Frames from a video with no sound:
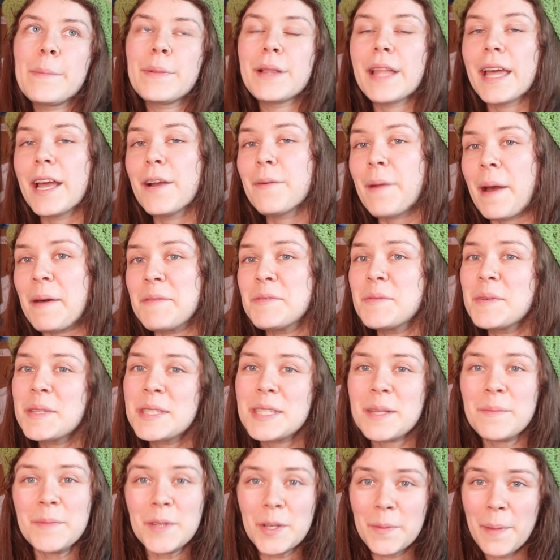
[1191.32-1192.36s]
play around
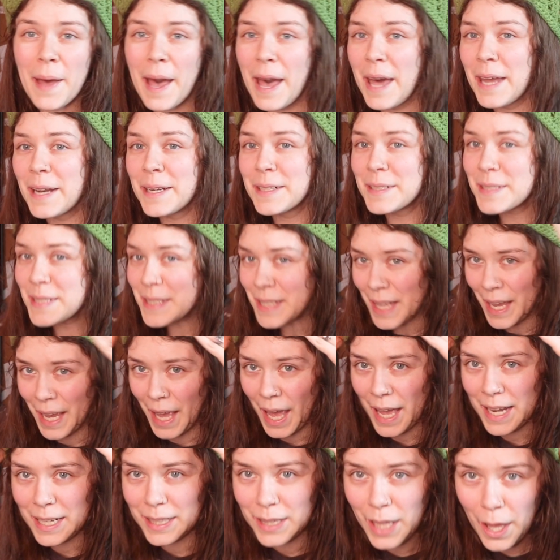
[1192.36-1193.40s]
with some new patterns.
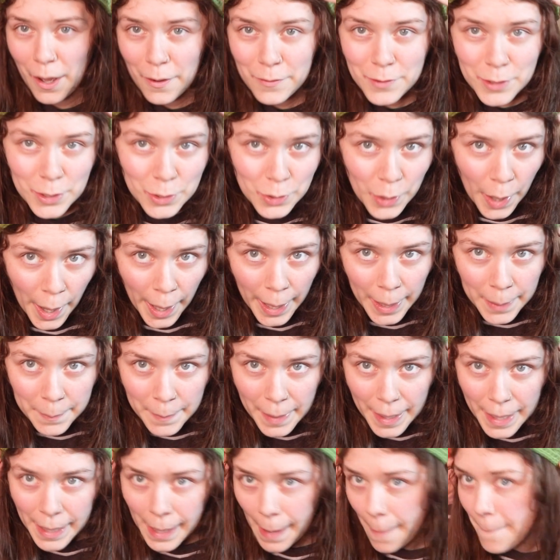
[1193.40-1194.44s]
Like I'd love to try and
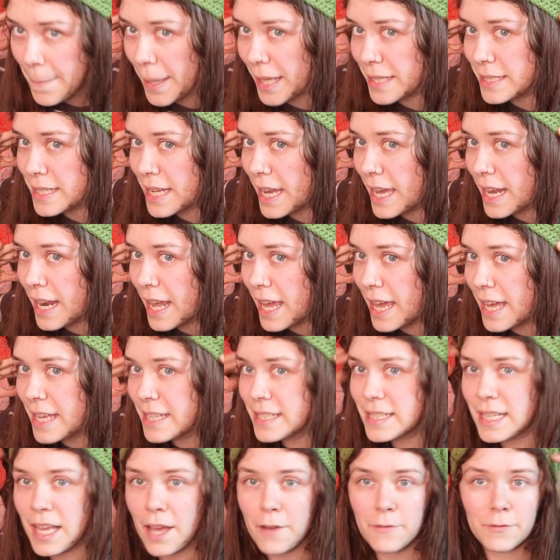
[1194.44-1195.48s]
make
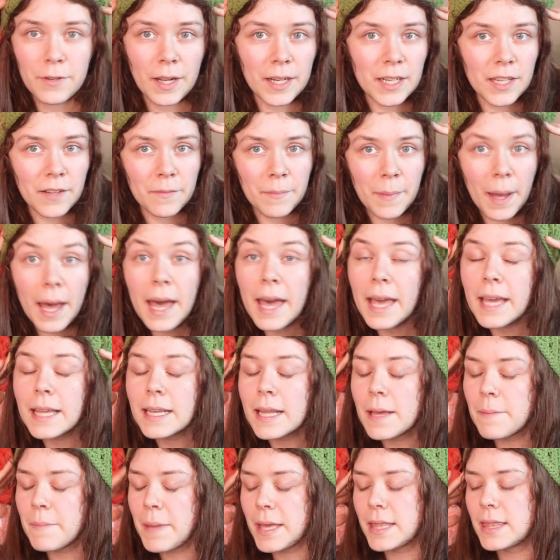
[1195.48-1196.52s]
bandanas. A friend of
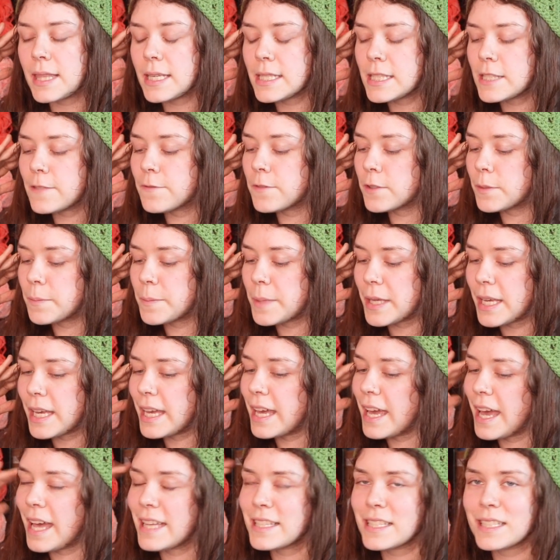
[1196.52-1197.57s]
mine made this for
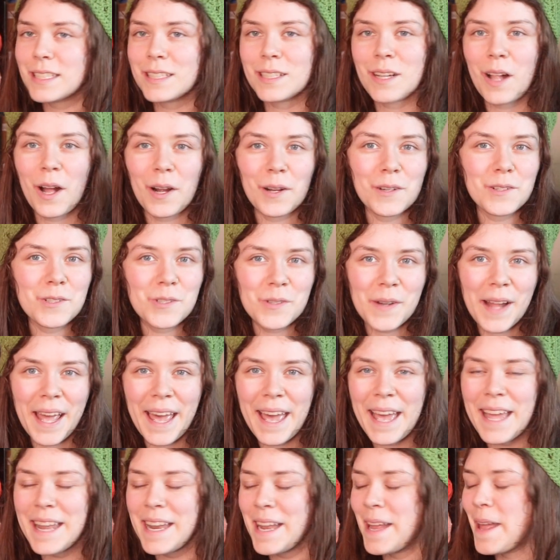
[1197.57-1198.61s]
me as a little art
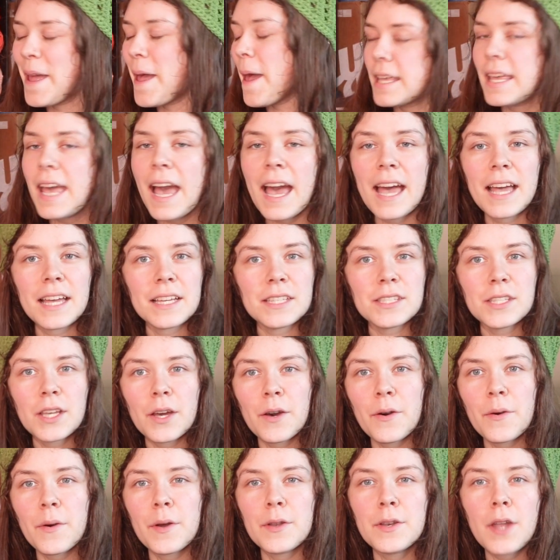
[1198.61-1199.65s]
trade. Yeah,
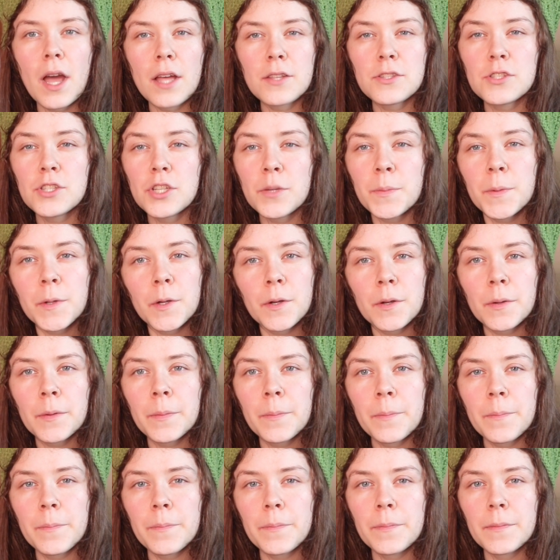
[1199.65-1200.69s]
so not super
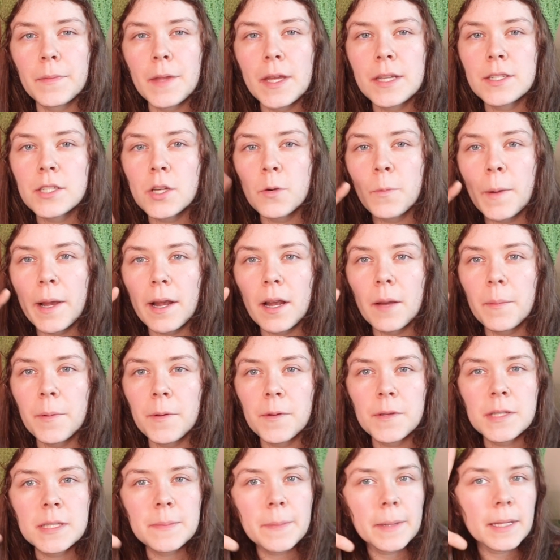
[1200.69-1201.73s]
into
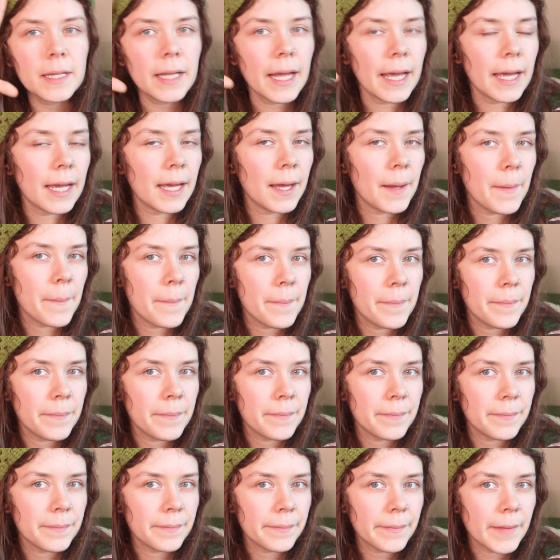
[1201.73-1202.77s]
wearables, but like
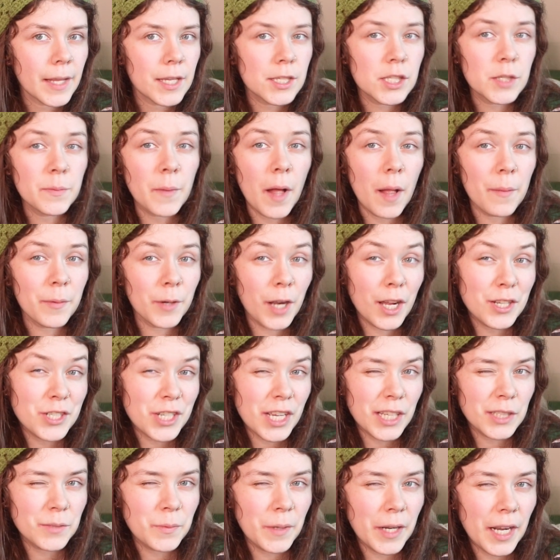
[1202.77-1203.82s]
small
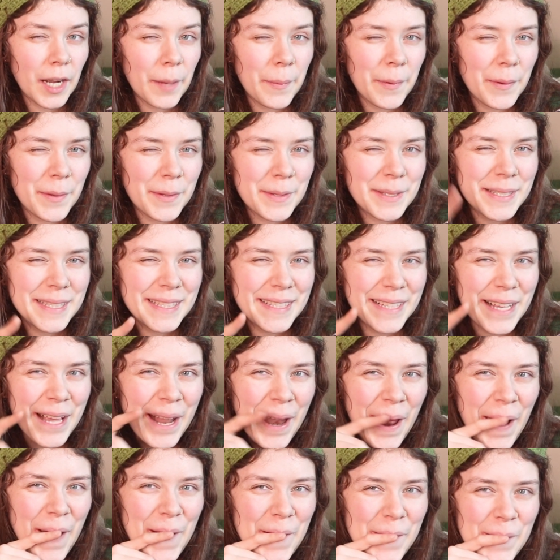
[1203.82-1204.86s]
project wearables, you
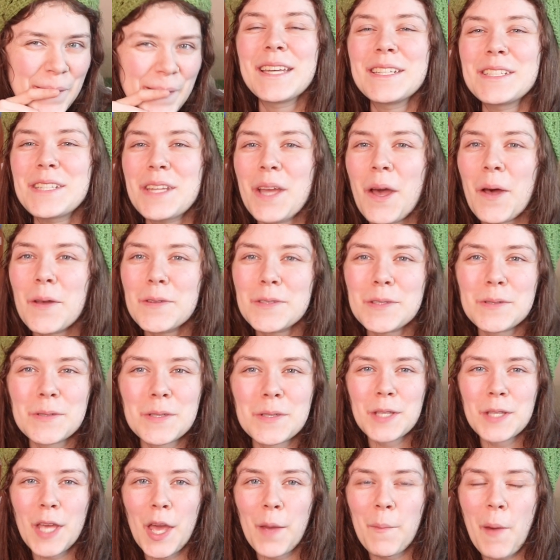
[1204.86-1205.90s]
know? She also
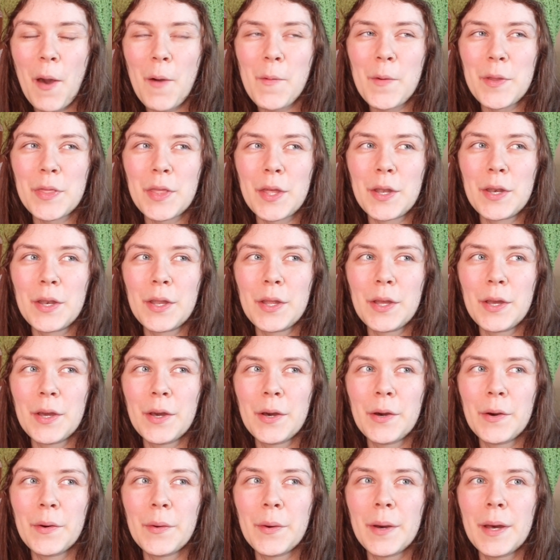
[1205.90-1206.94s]
came out with a
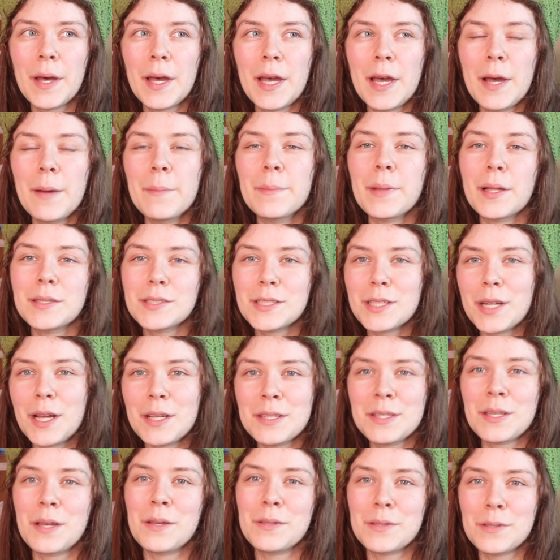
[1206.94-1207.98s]
new, Blondie
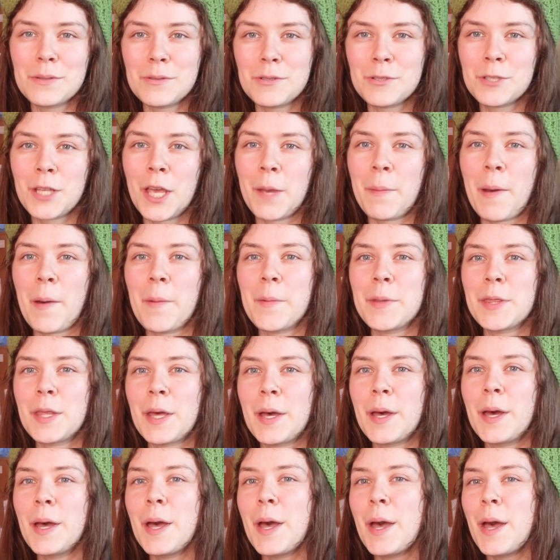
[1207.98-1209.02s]
Knots also just came out with
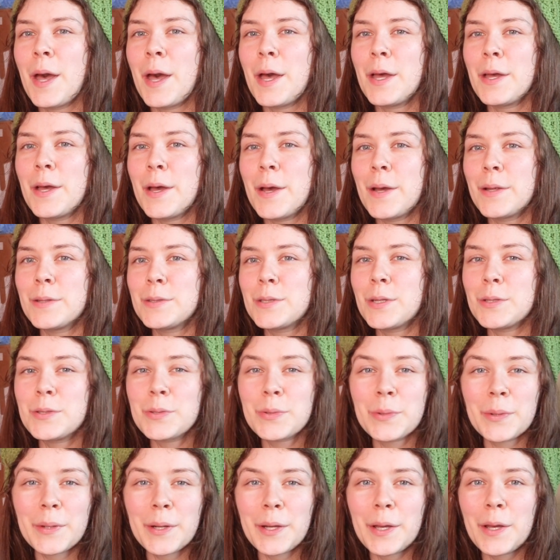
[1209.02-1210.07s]
a
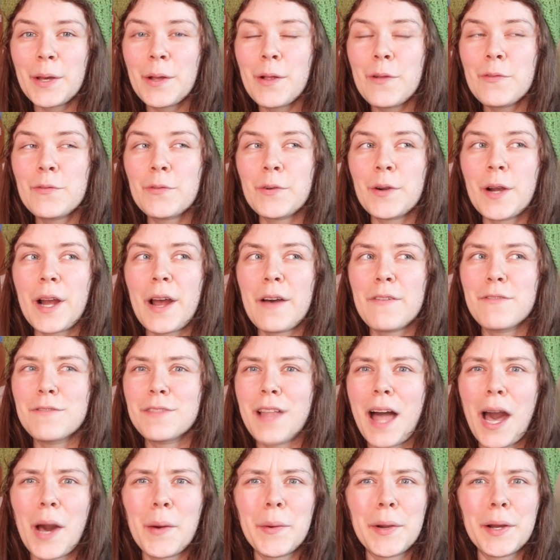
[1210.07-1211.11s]
tutorial for a
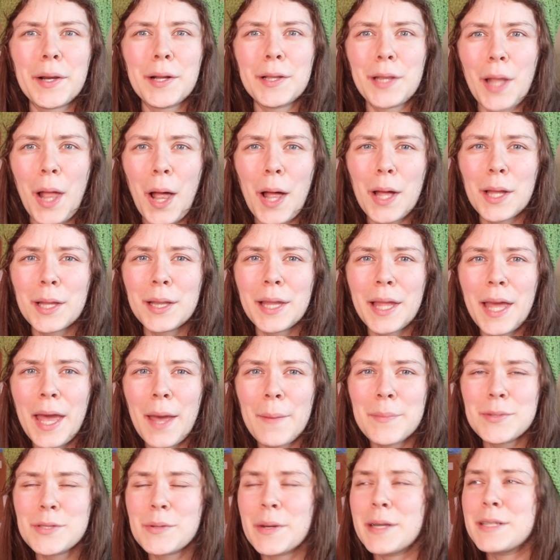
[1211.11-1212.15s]
flower claw
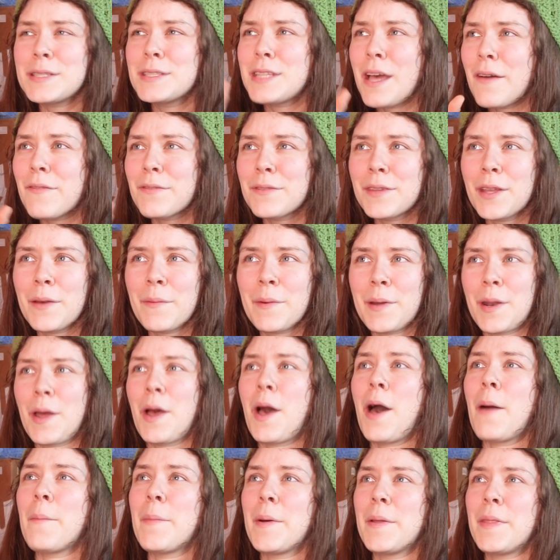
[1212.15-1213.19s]
clip, so I definitely want to
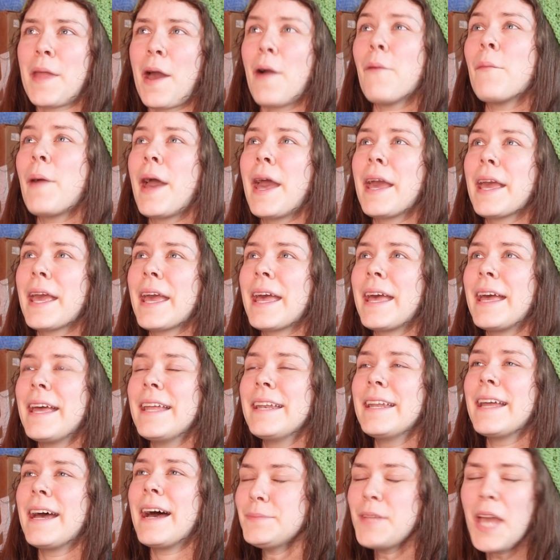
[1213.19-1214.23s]
hop on that
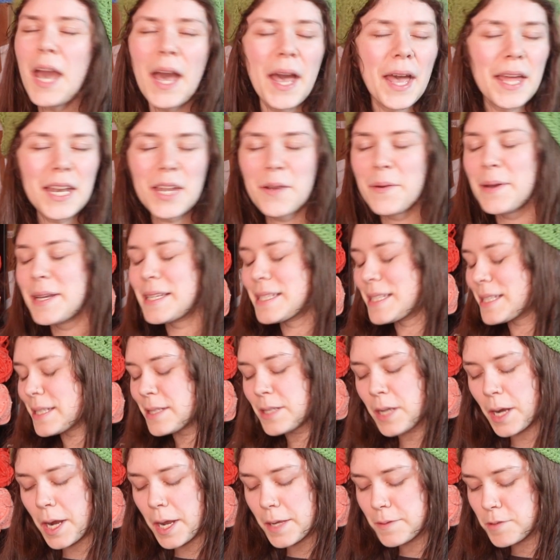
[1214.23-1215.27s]
wagon. Yeah, anyways,
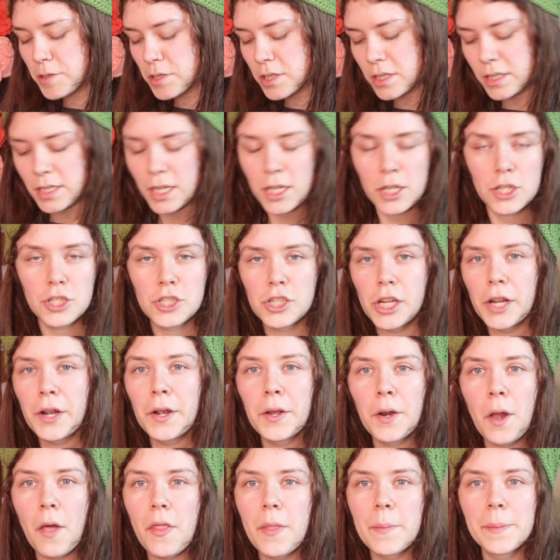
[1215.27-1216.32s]
sorry, just
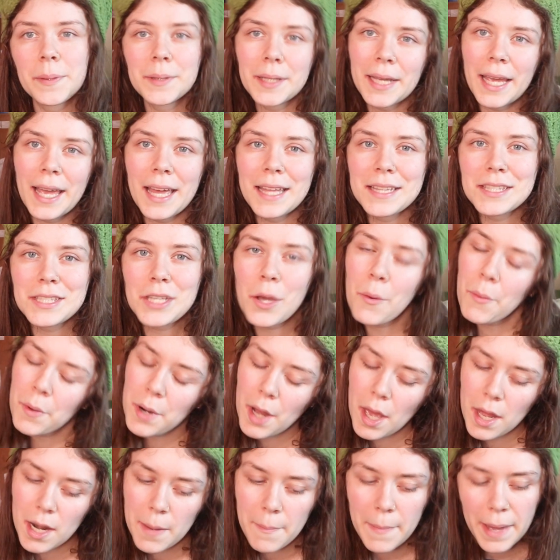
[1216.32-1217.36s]
sharing all the plans going
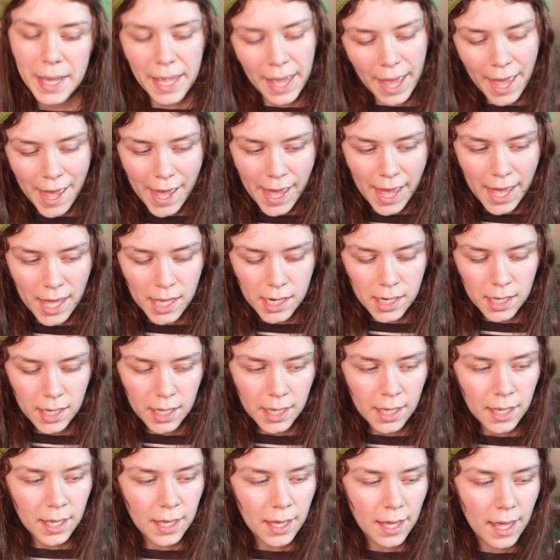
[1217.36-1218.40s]
on in my head,
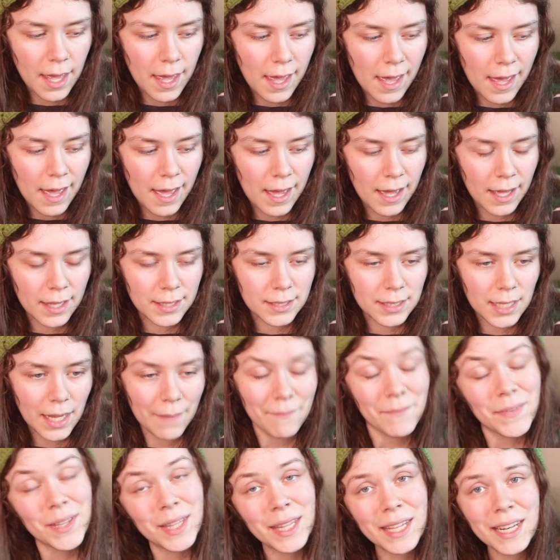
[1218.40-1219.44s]
and
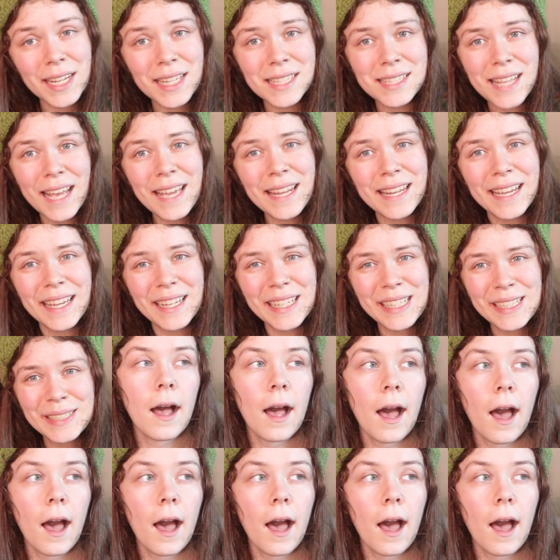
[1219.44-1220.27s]
I'm feeling excited.